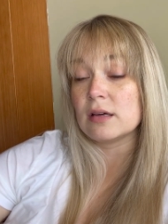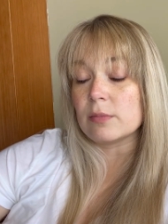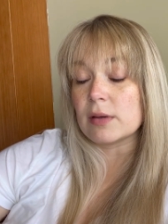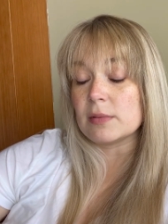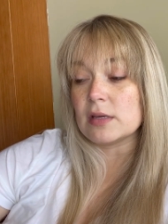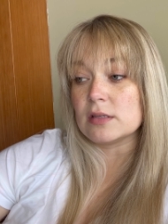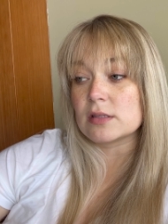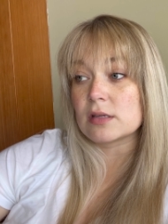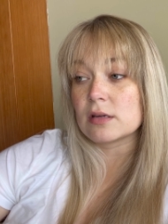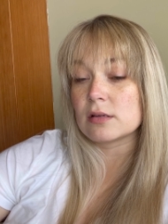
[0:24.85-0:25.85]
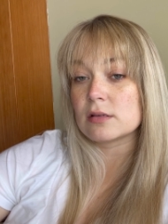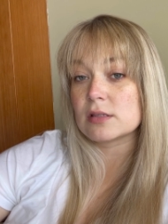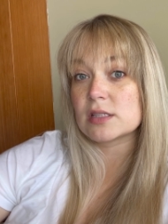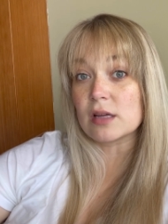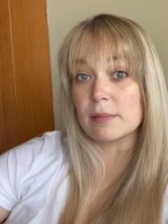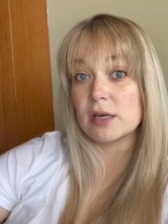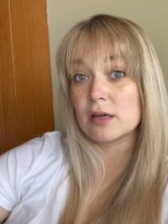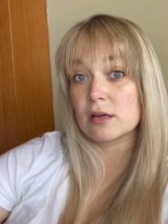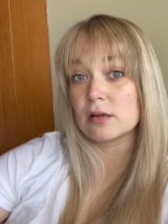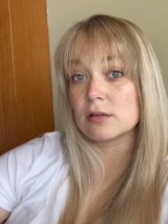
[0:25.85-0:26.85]
baby's
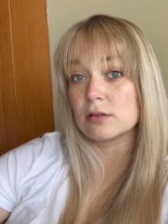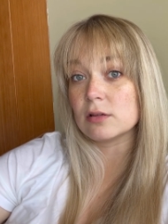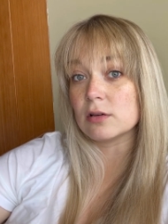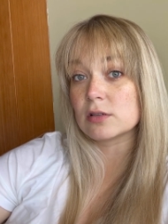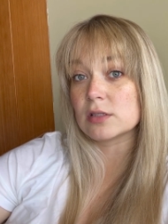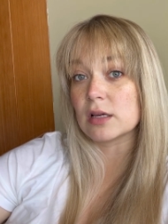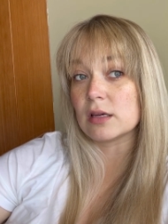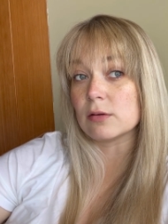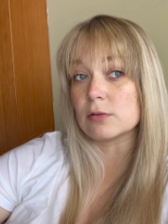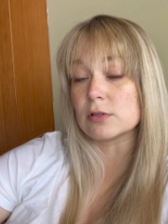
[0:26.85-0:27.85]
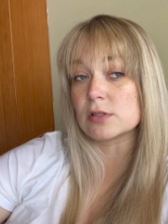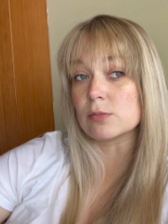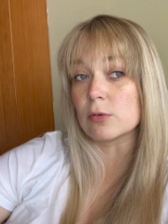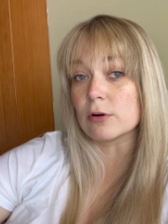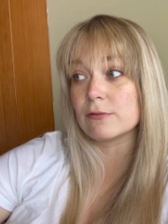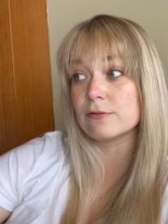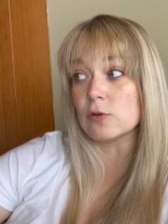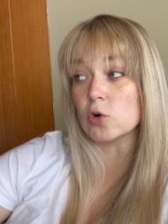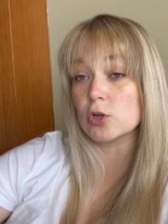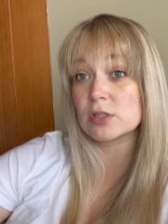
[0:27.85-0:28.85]
stomach looked like it was more
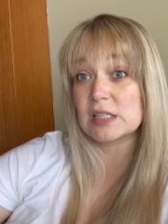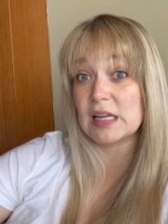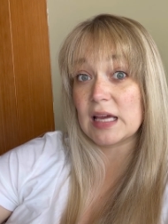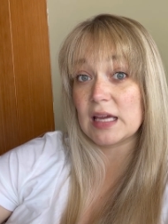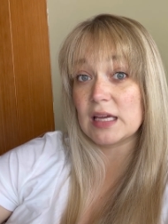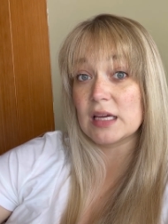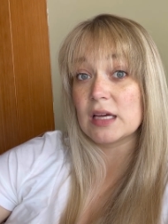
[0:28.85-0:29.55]
full today,